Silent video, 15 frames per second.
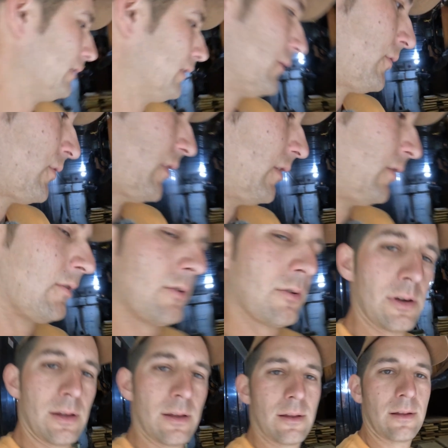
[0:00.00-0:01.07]
So,
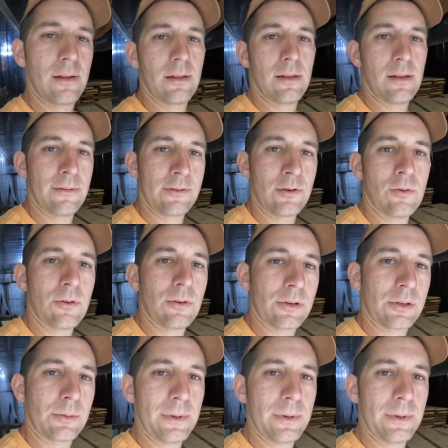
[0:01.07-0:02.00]
of course,